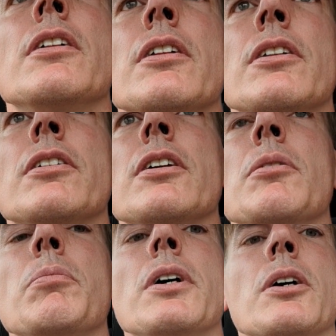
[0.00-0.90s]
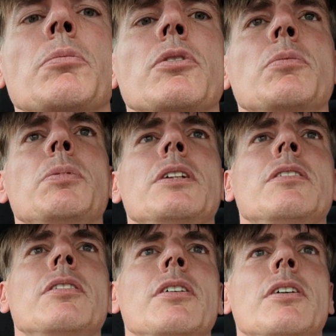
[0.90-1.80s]
Let's get it back up to speed.
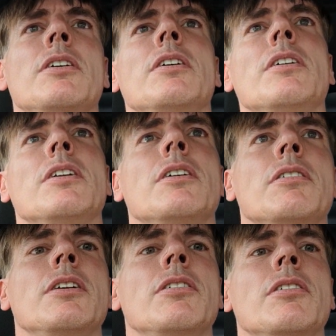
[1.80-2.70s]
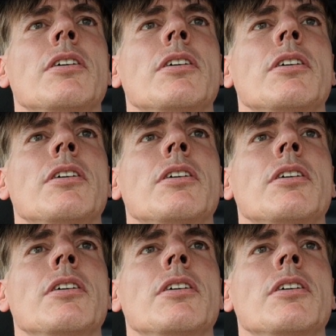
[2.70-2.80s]
There it is.